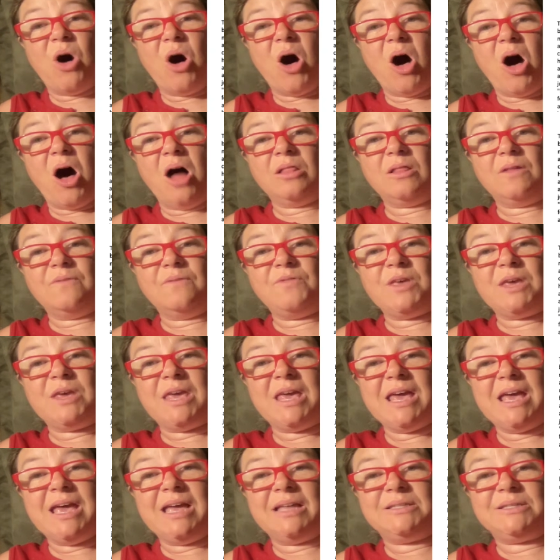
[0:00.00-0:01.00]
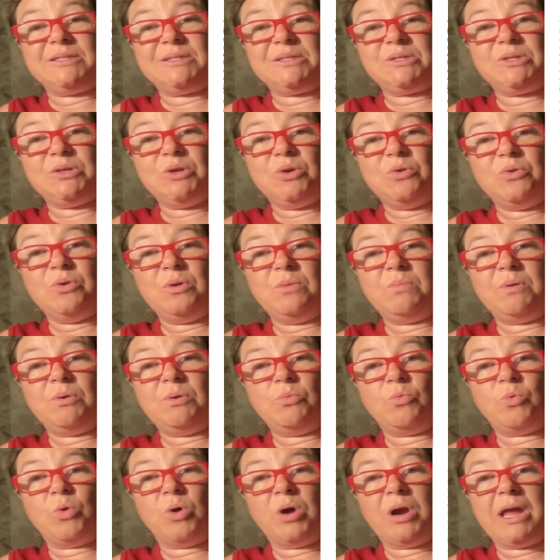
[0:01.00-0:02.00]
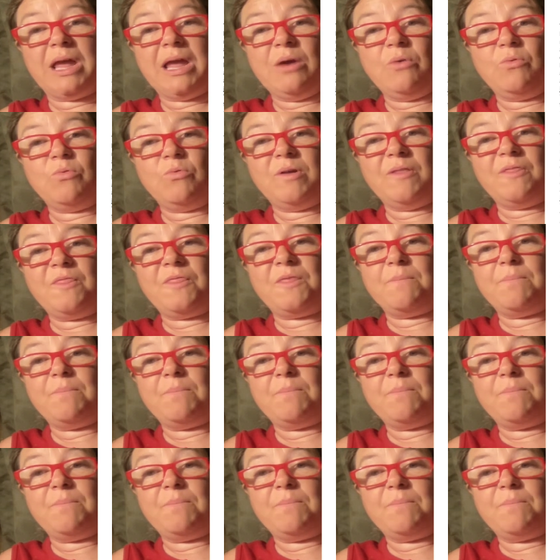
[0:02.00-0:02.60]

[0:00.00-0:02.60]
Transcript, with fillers: all of the kids who had been working with